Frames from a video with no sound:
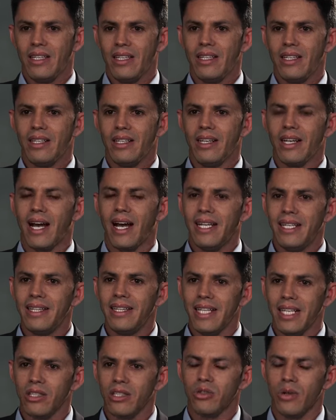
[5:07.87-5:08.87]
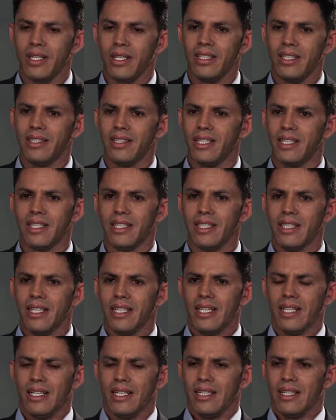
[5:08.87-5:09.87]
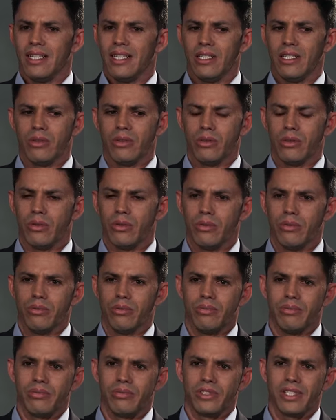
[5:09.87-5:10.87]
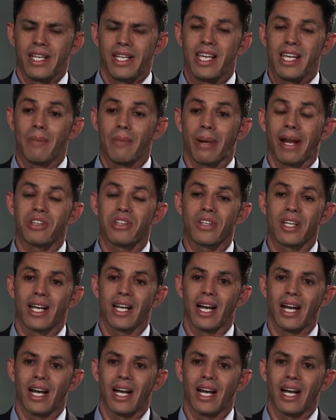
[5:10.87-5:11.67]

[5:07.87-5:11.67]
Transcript: prison, and even inside, I committed other crimes,